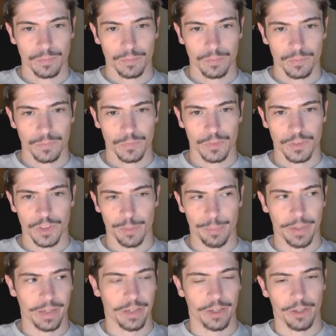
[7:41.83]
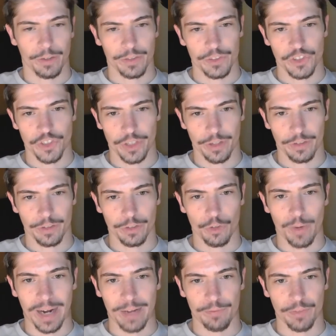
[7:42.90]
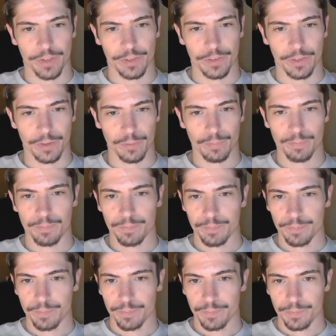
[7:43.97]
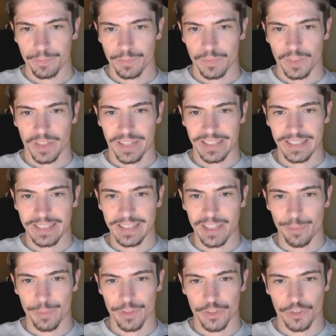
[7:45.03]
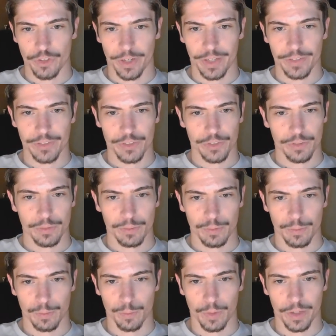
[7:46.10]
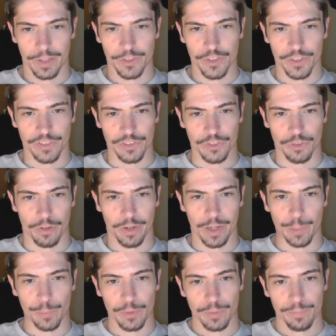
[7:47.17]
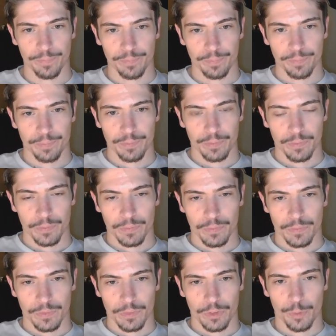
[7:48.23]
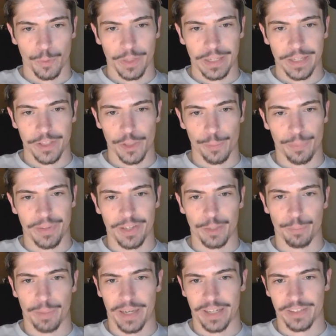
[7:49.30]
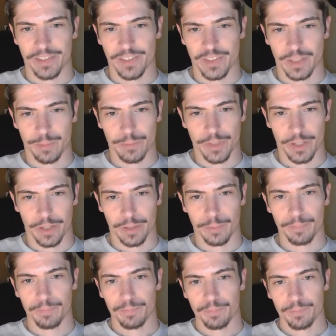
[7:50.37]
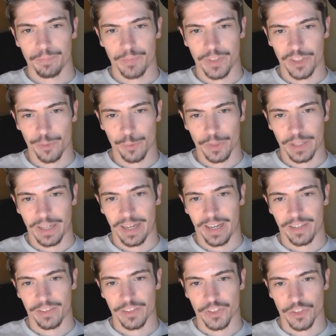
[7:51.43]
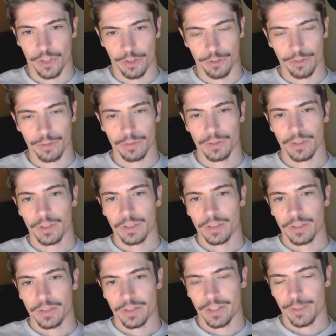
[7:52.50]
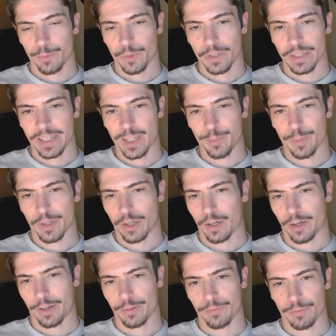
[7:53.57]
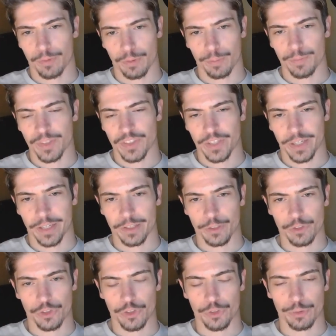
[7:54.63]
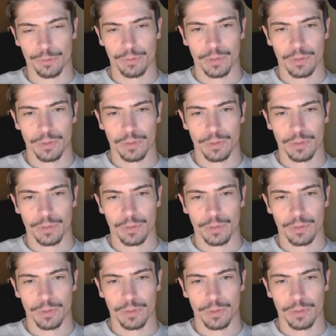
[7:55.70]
And somebody here has shared a graphic that kind of demonstrates what I just described. You want to heat the pin and pad at the same time, then you want to add the solder, and you want to keep it hot for a second or two.